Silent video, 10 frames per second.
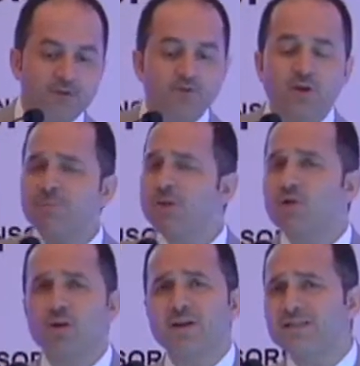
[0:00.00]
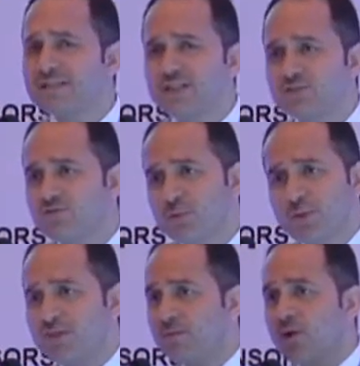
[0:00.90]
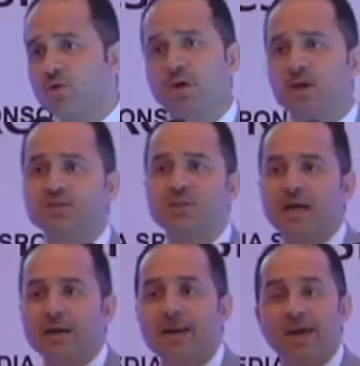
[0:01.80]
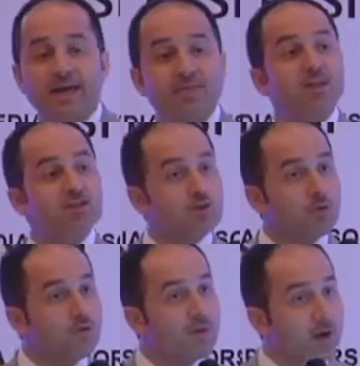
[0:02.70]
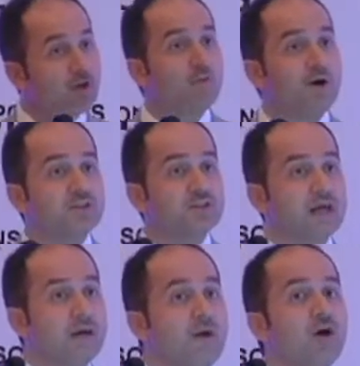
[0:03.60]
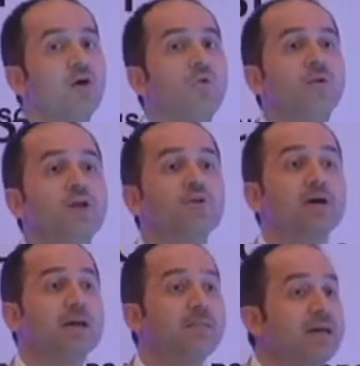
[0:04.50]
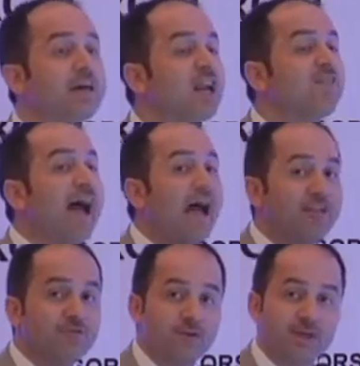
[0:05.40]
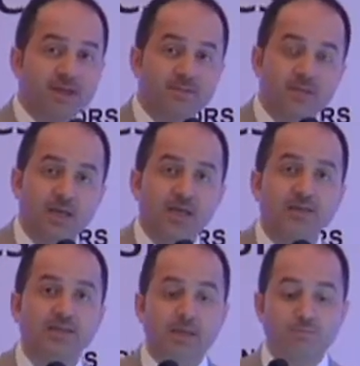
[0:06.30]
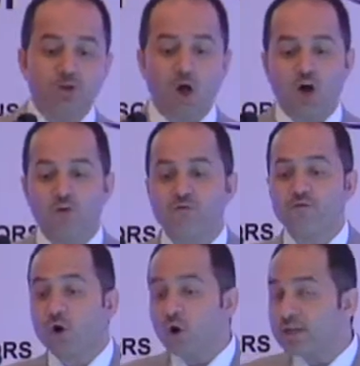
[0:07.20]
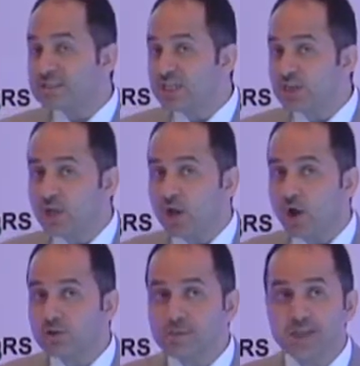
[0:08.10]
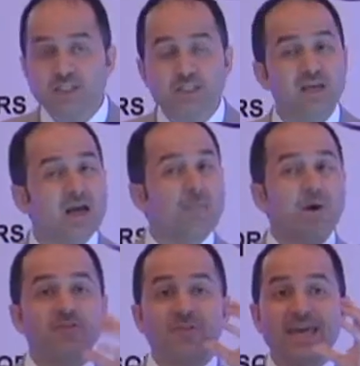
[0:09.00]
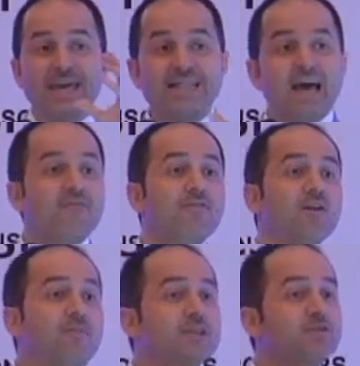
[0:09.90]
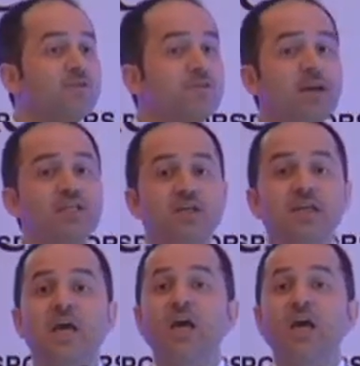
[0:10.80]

Treatment colonization, treatment in the microbiology lab, again, that's the role of the microbiology lab. We need to kind of be kind of advocate in terms of colonization and contamination, but they can't have that piece of information